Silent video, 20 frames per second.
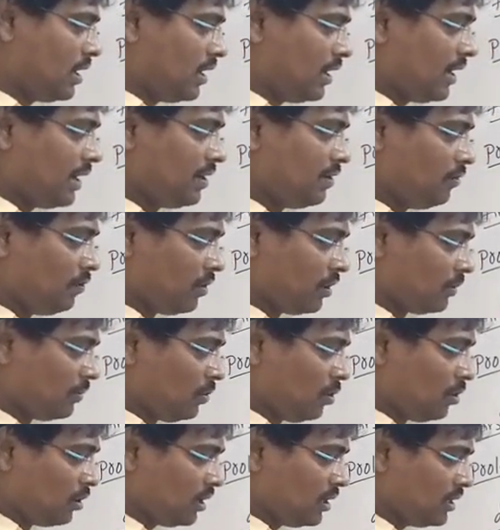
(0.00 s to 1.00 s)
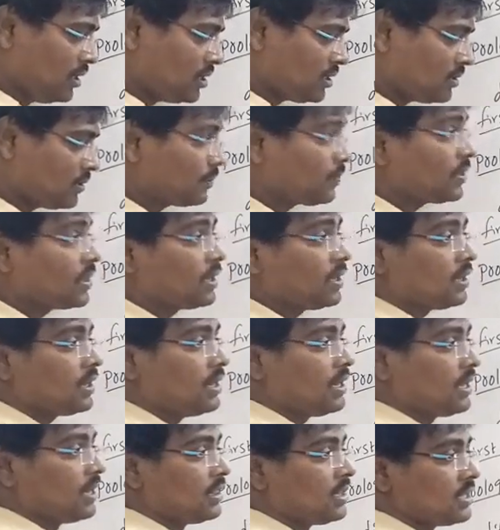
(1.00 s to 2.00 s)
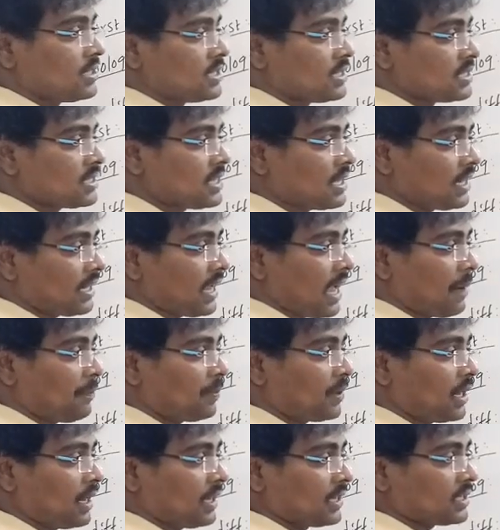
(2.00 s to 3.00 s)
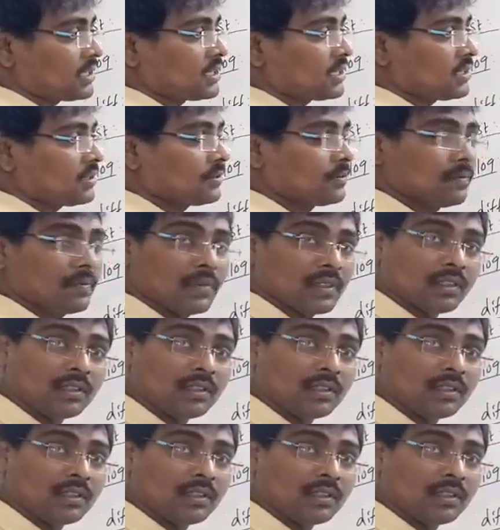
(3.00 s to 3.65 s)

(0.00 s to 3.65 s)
And one more is here, this is the capital X.